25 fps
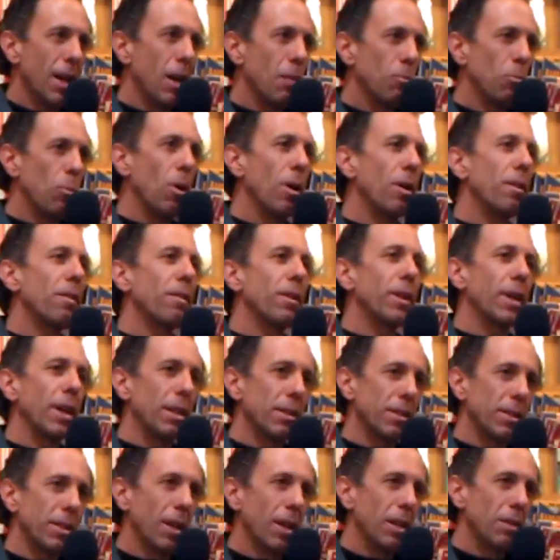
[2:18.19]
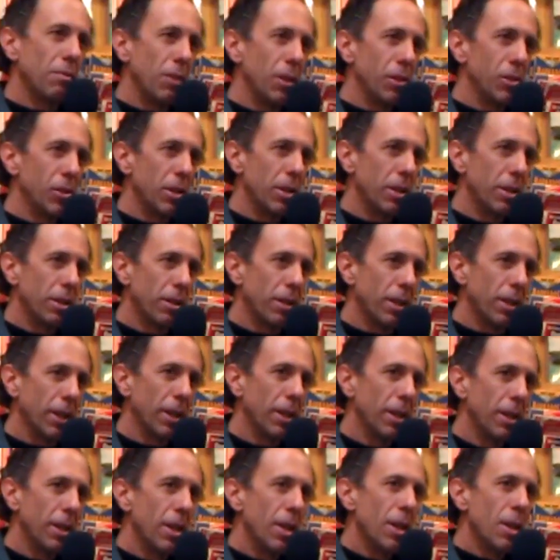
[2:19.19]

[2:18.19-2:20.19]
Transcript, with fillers: I'm wandering outside of engineering.